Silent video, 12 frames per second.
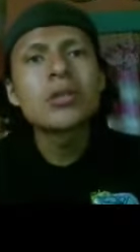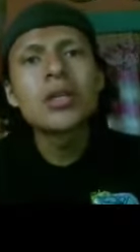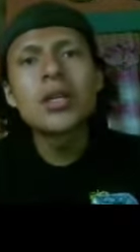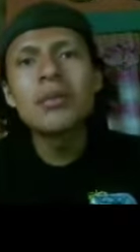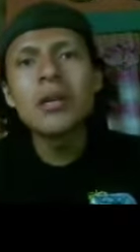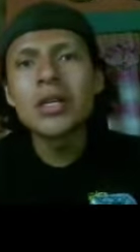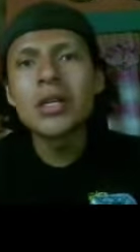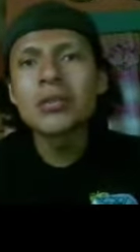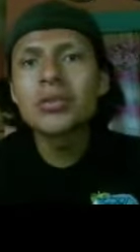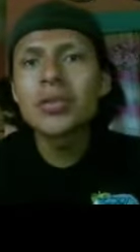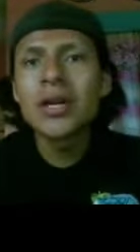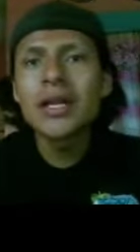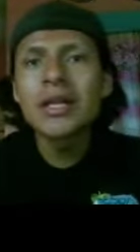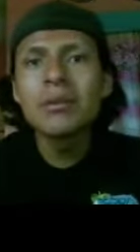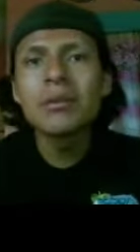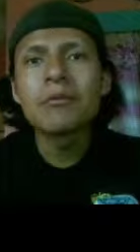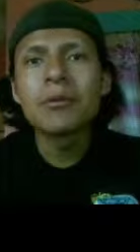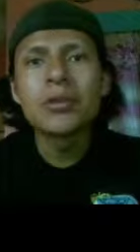Not given enough
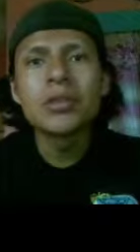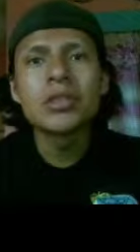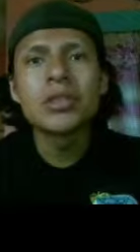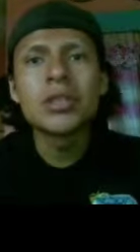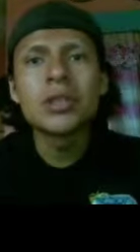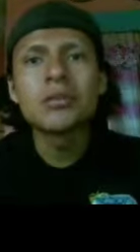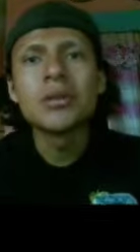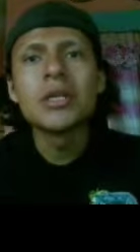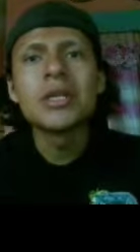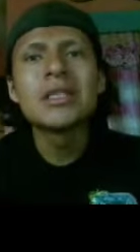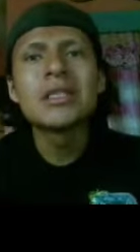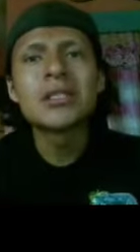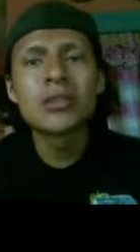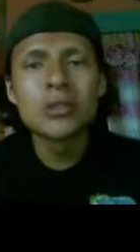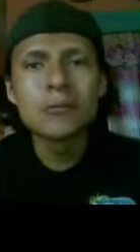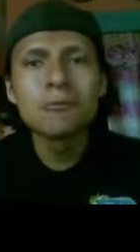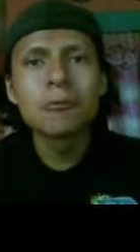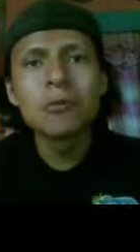training before the job is
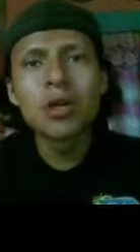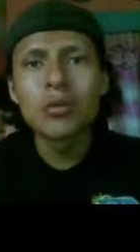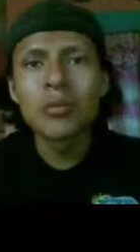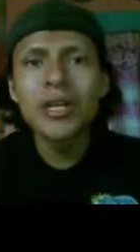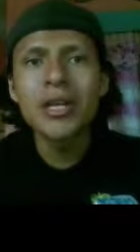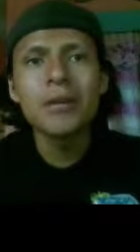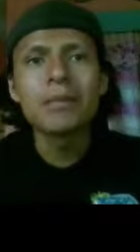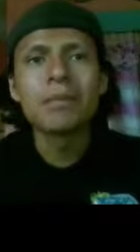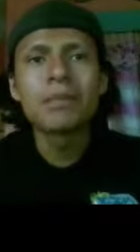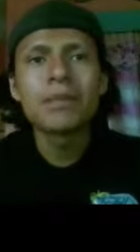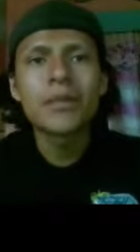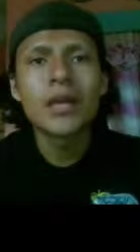stressful for him,